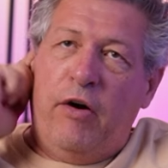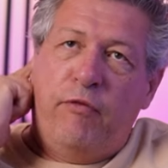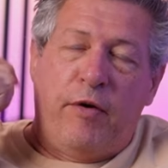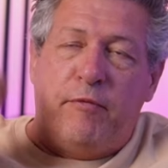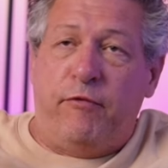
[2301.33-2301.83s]

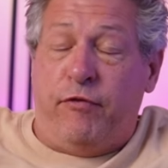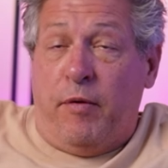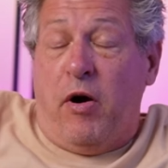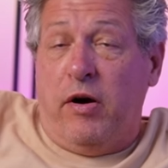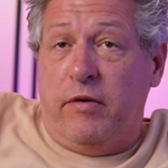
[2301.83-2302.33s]

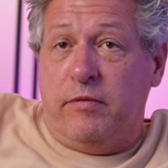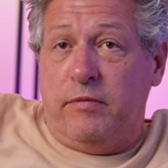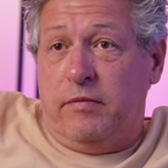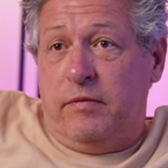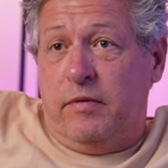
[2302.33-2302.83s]
from our
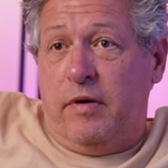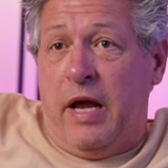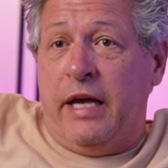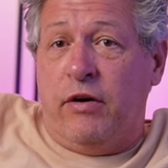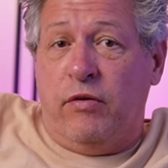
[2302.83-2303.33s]

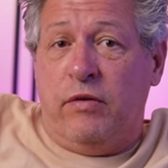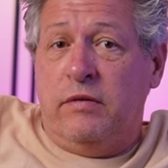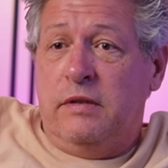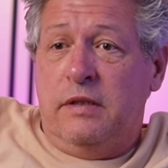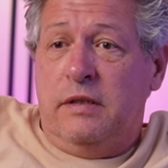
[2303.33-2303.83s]
angle,
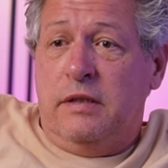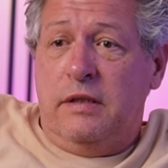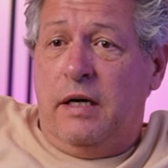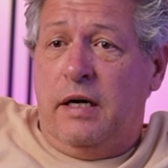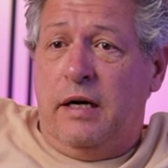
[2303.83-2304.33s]

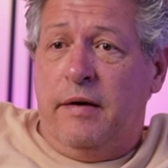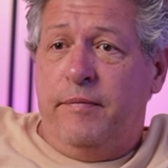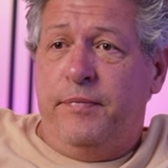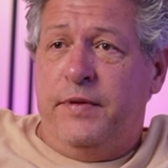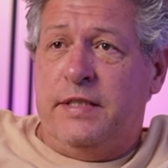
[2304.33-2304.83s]

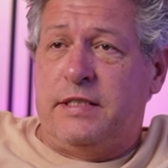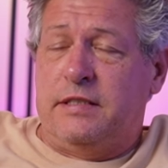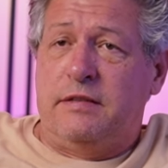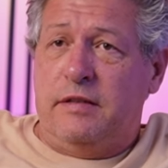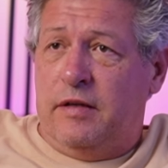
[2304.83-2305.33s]
this
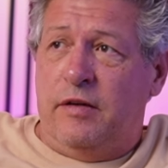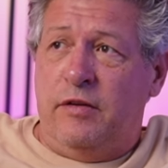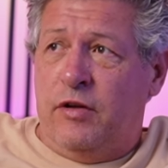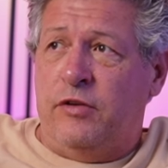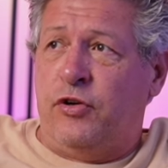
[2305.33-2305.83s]
is
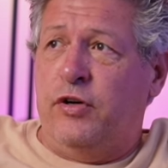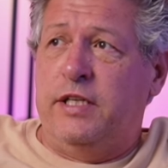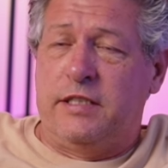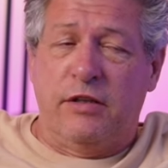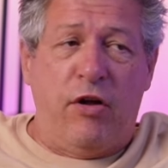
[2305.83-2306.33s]

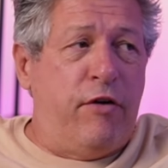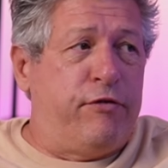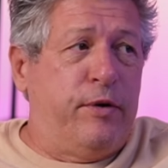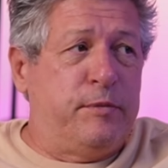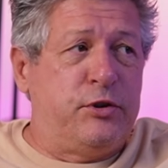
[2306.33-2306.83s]
attorneys and law
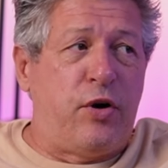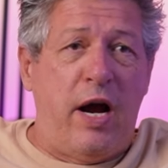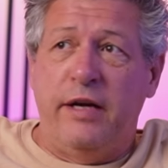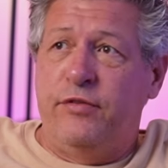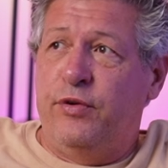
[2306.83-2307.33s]
firms
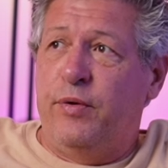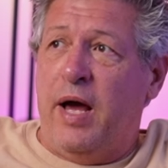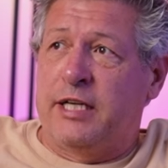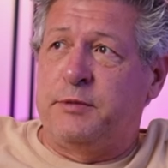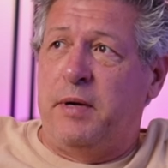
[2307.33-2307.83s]
trying to
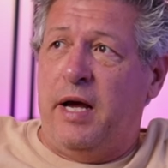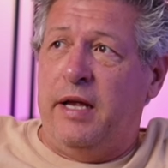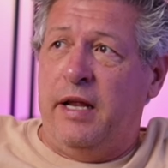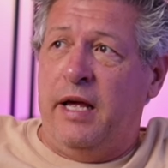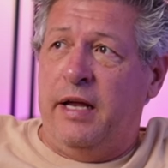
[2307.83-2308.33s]

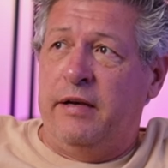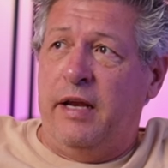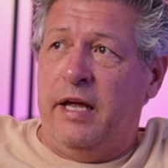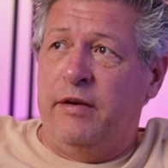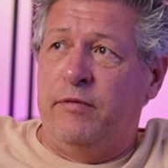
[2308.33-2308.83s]
expedite
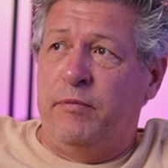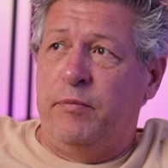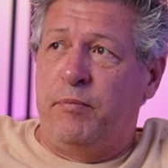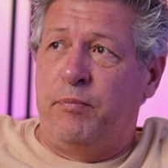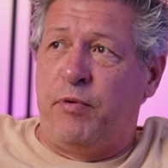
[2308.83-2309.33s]
and
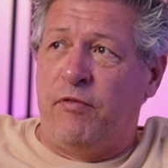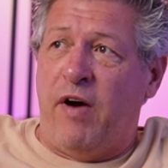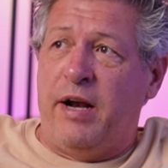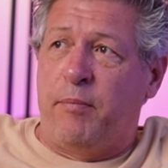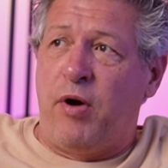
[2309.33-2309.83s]

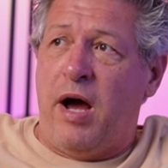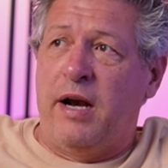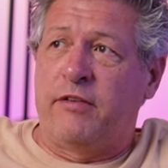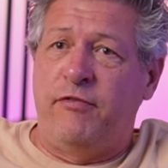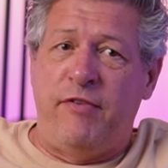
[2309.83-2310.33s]
provide a
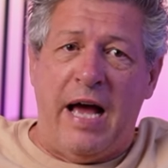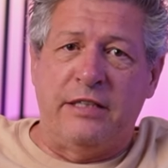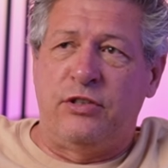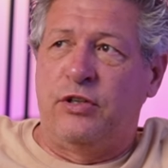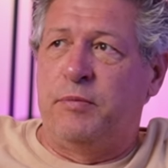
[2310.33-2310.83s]
product
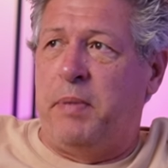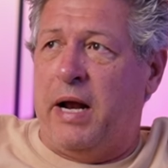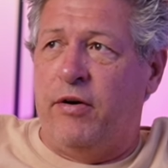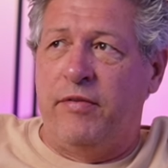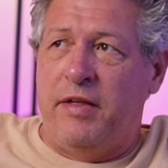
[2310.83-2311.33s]
faster,
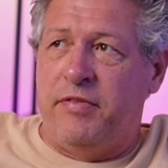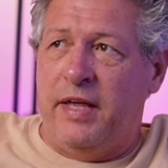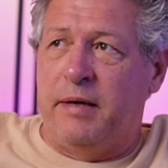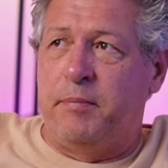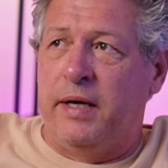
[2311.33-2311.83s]
better, they
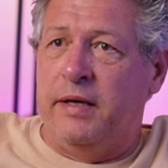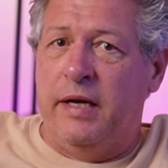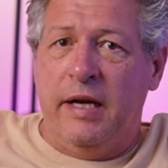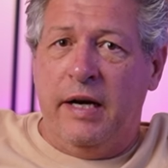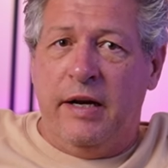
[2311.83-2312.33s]
think, but
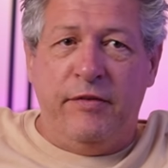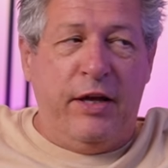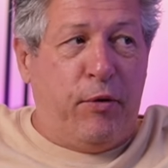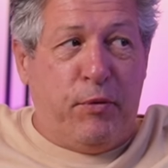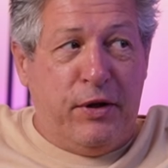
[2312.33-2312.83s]
they
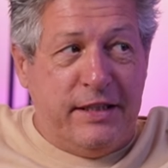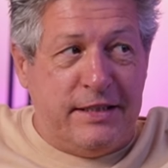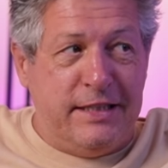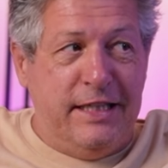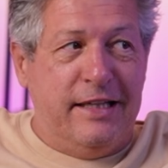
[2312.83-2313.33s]
don't really
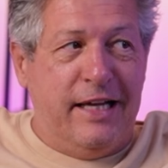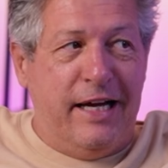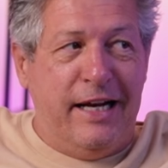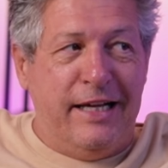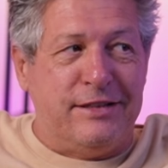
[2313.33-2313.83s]
see
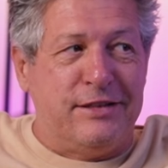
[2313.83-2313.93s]
that it's...